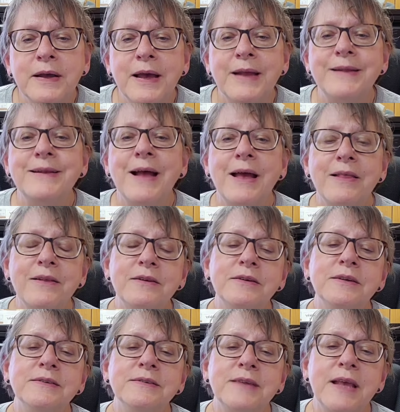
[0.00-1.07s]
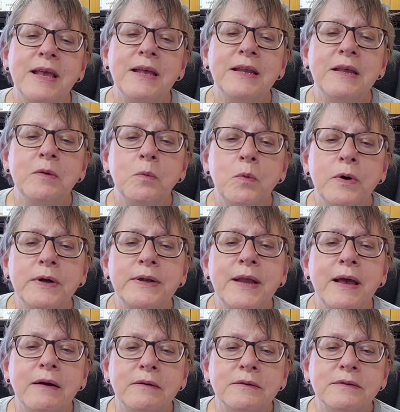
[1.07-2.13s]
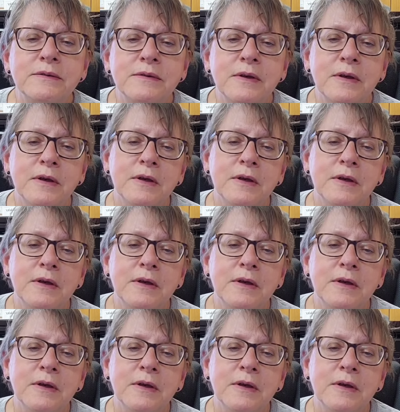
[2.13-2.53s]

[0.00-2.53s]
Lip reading: And neither does anyone else.